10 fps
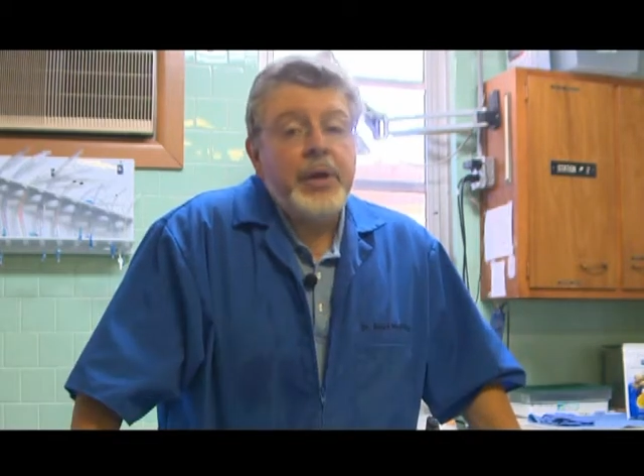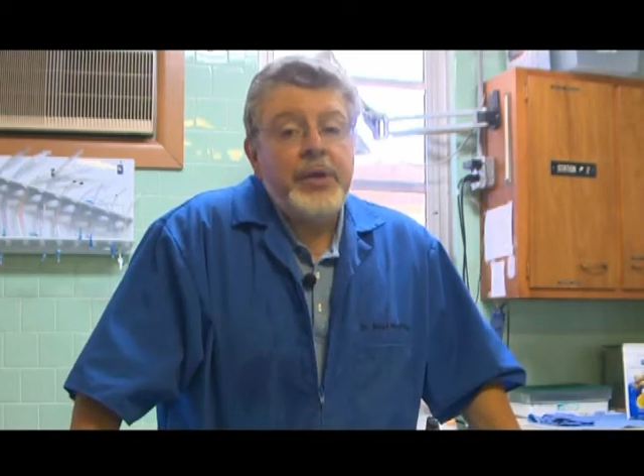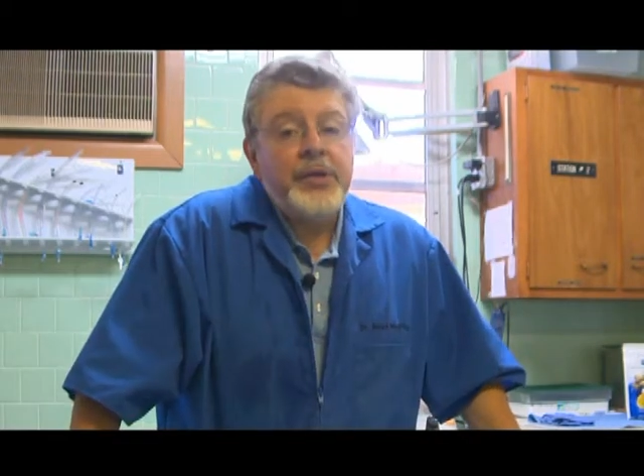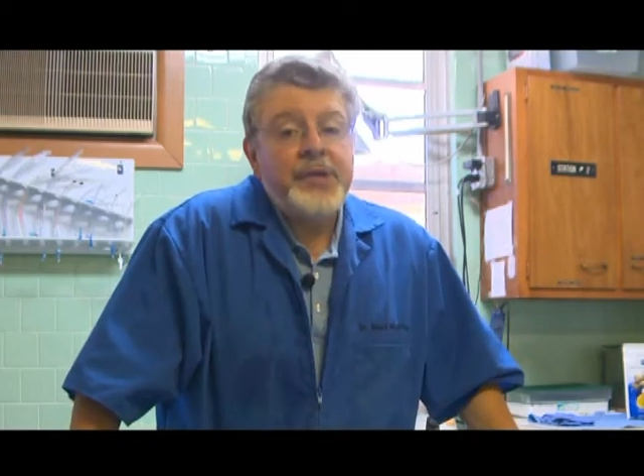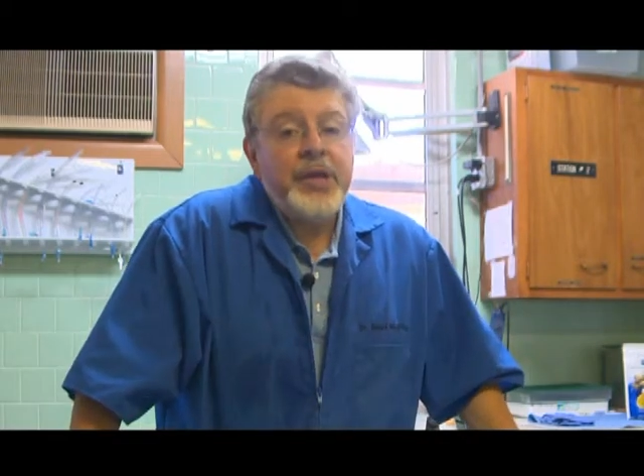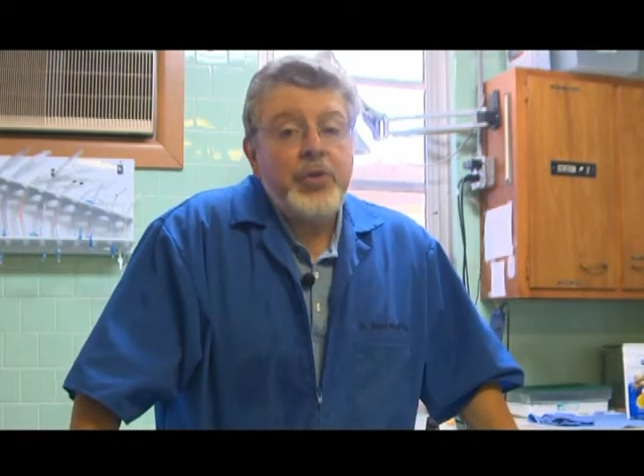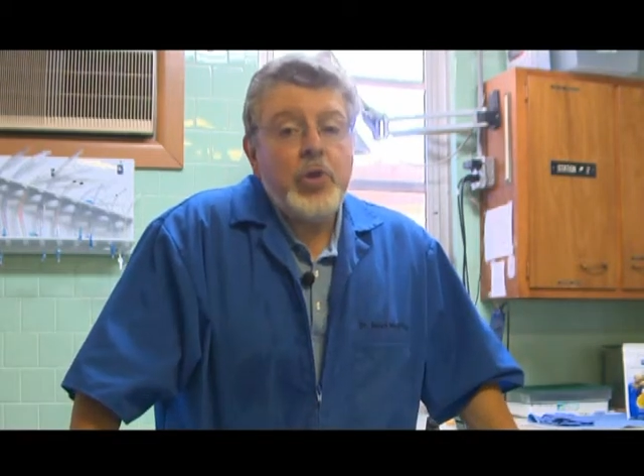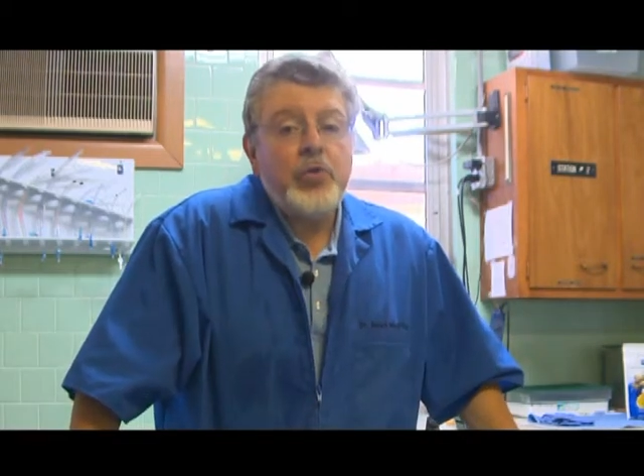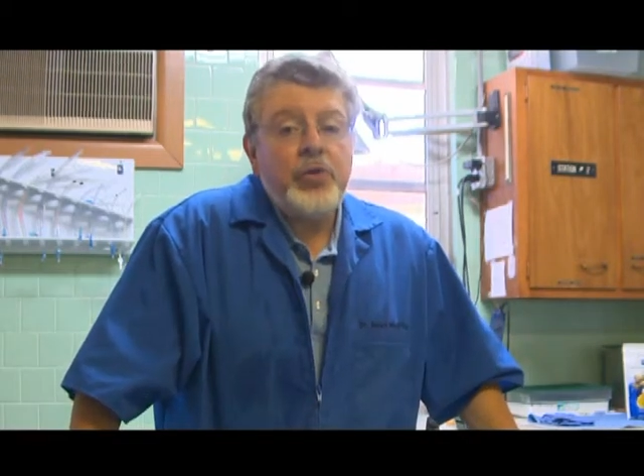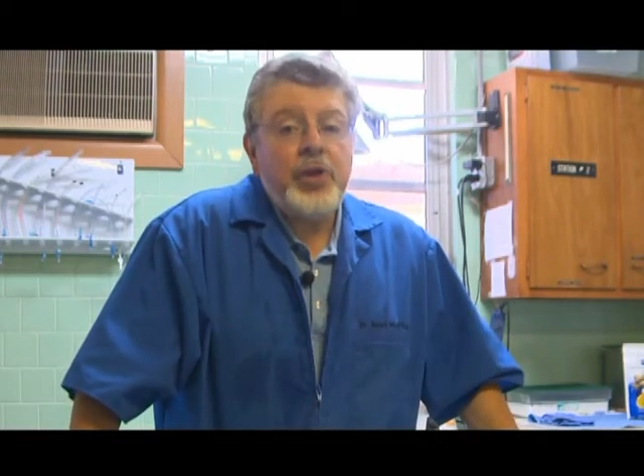Skin
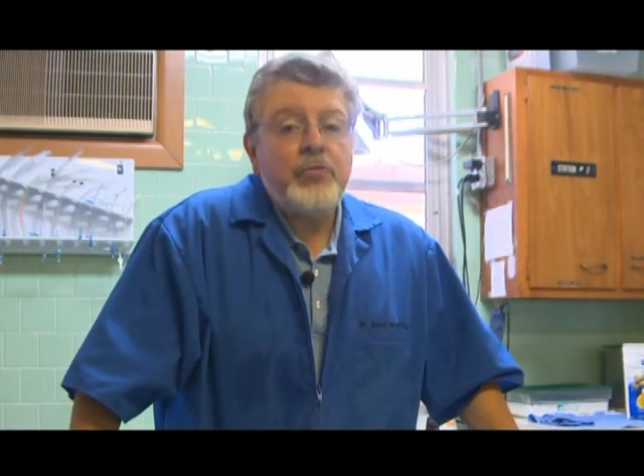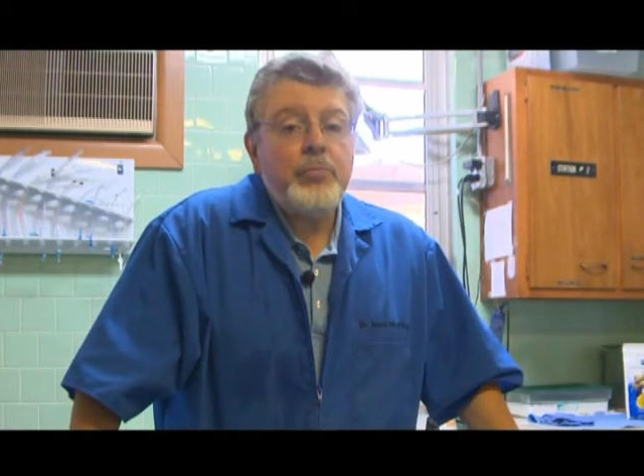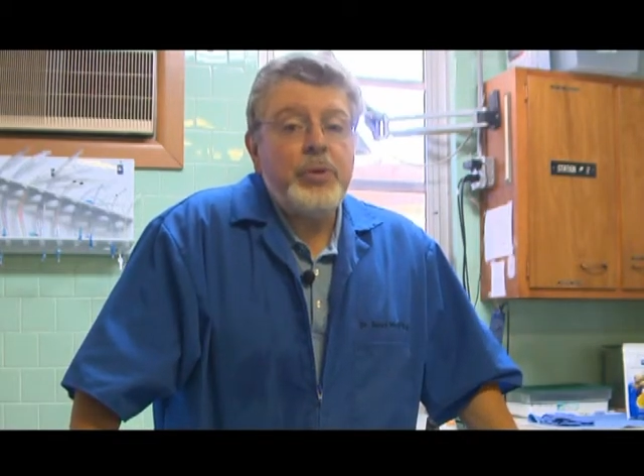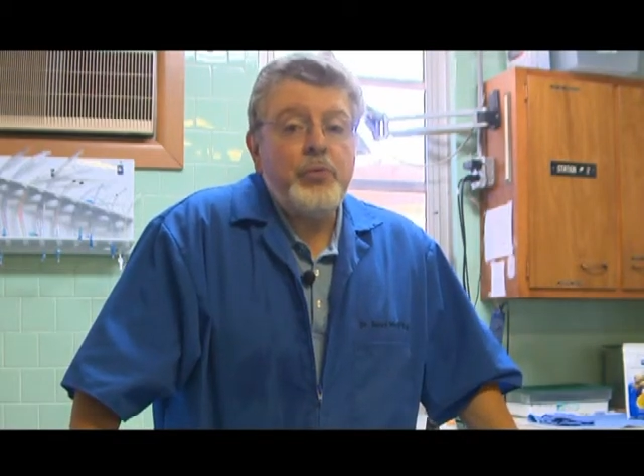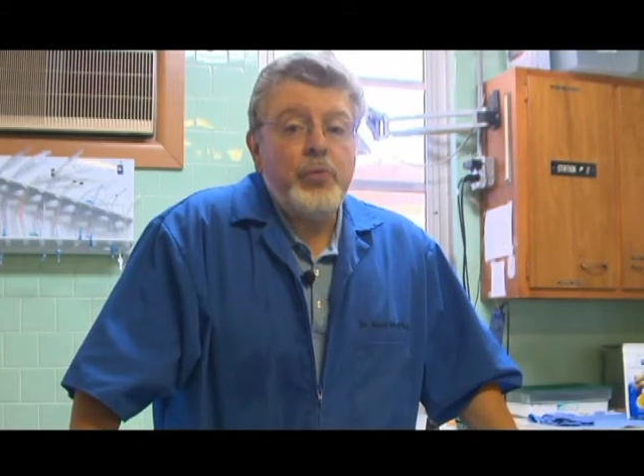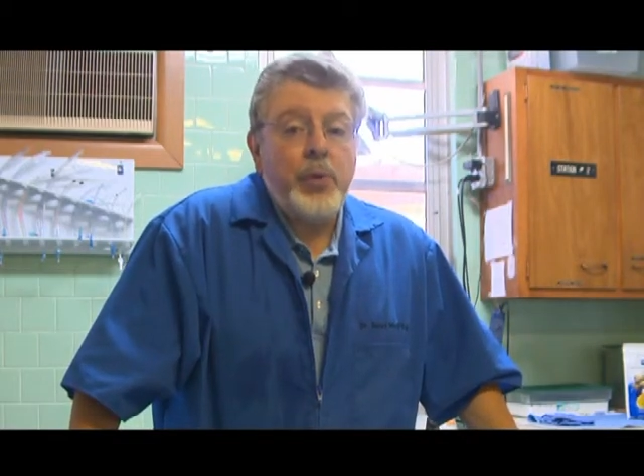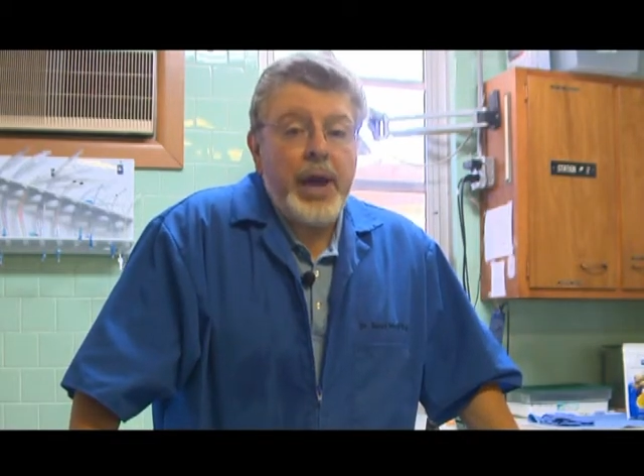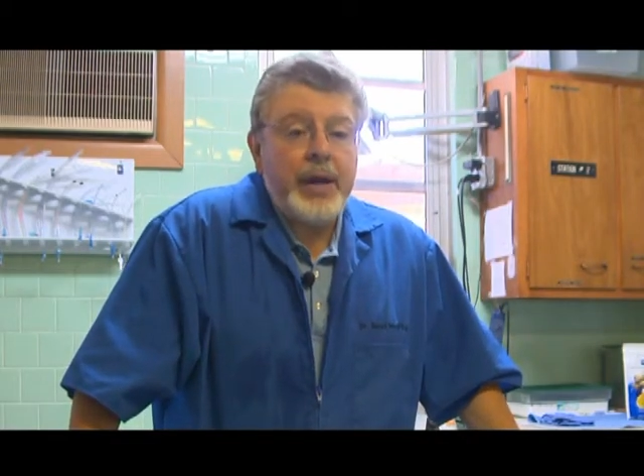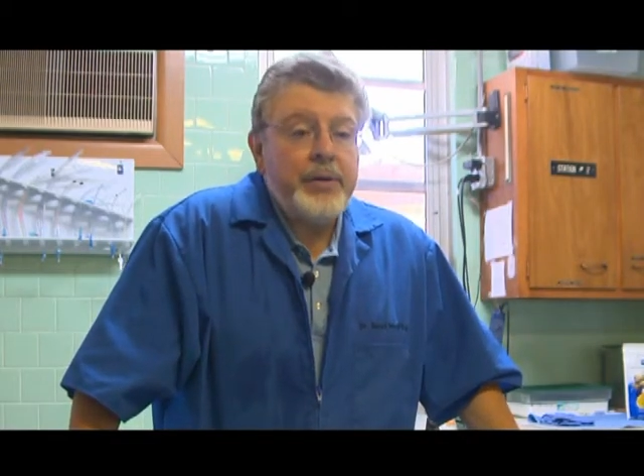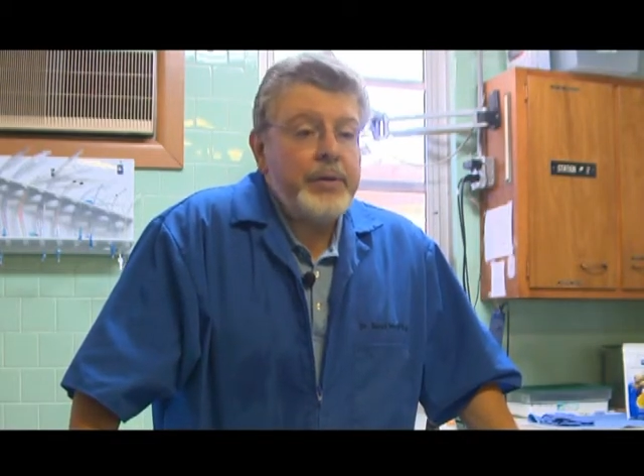should never be
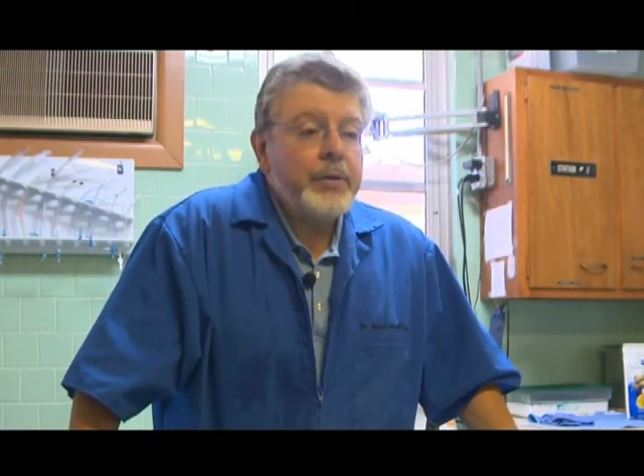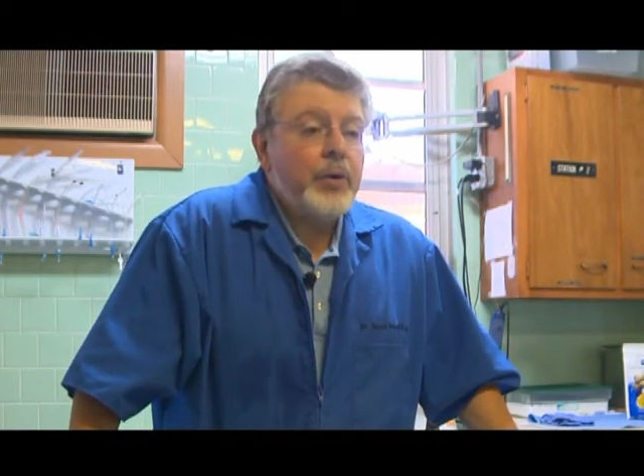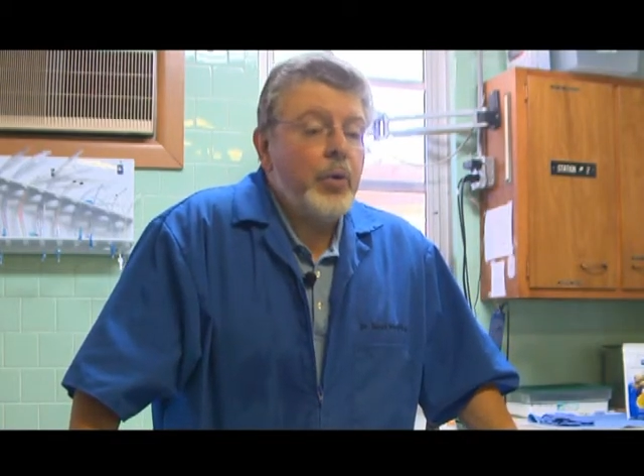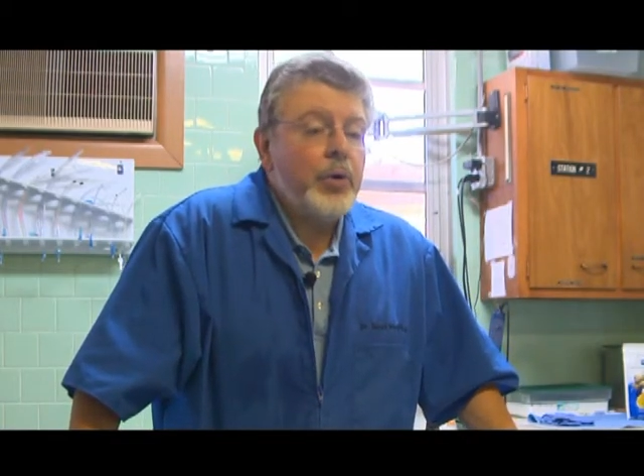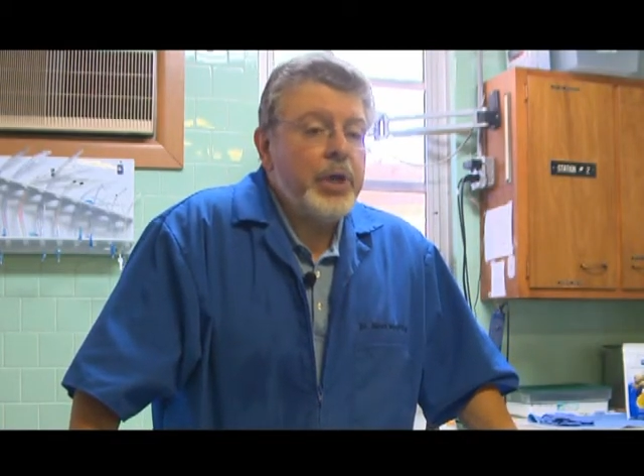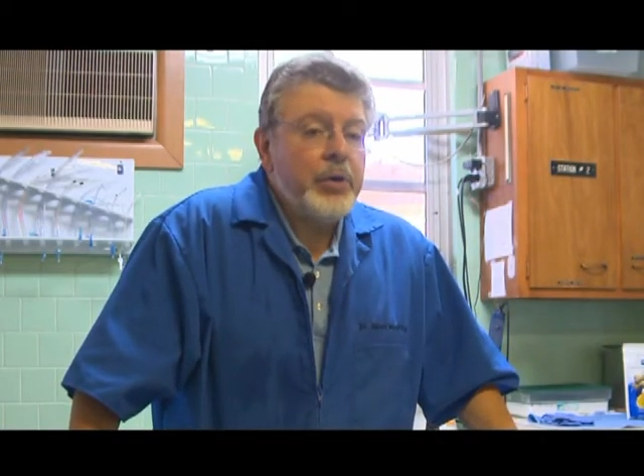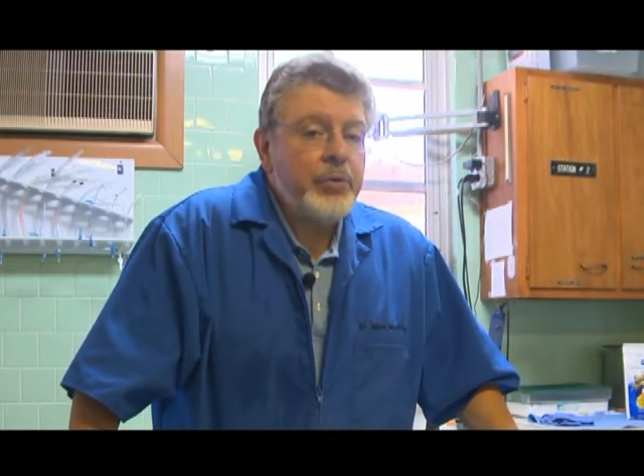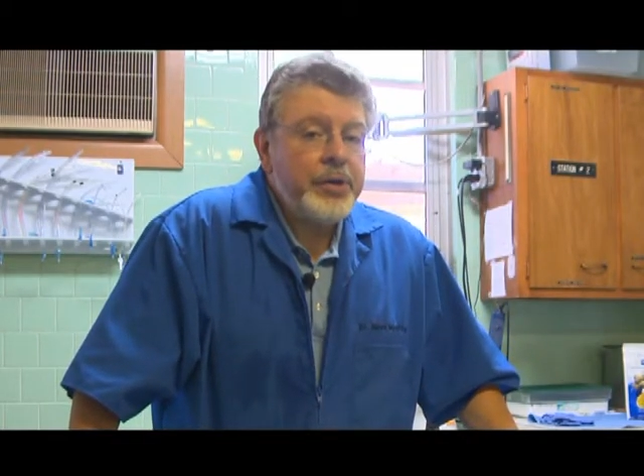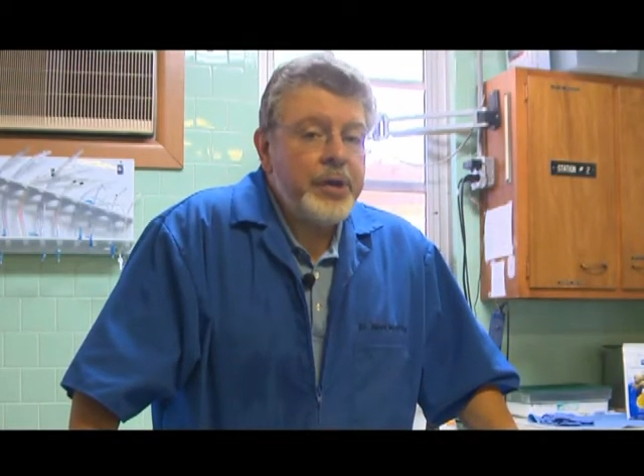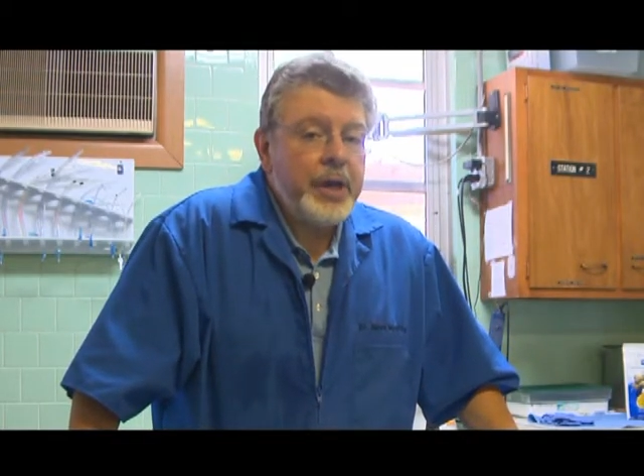red or
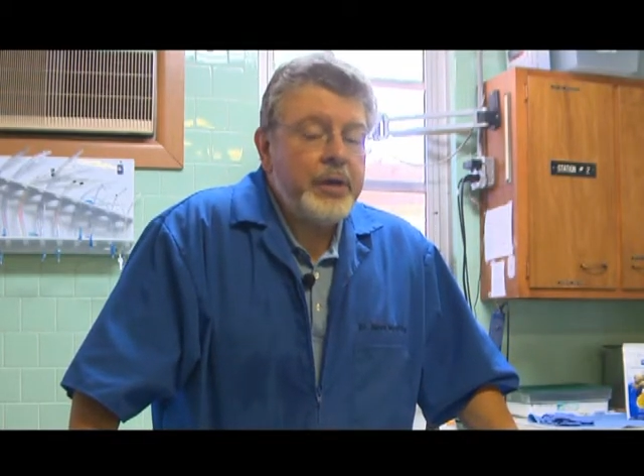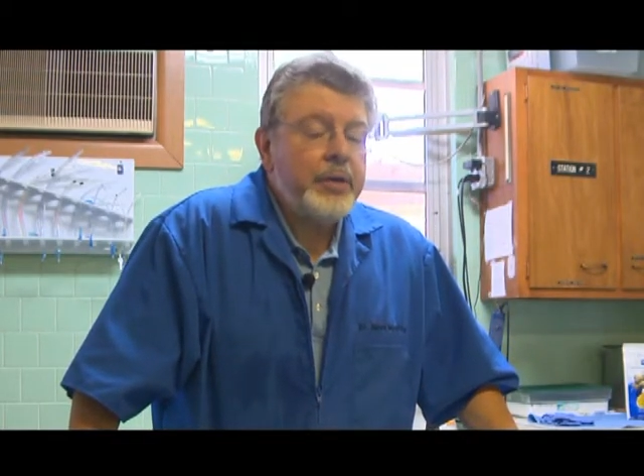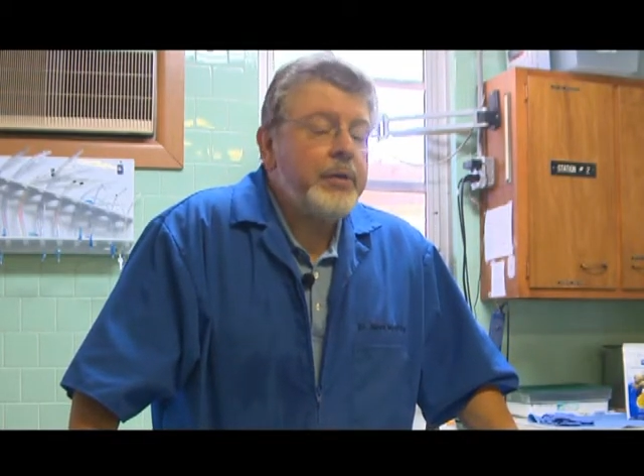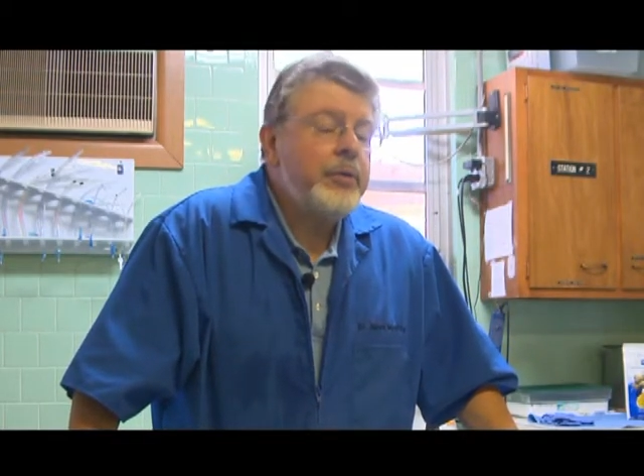irritated.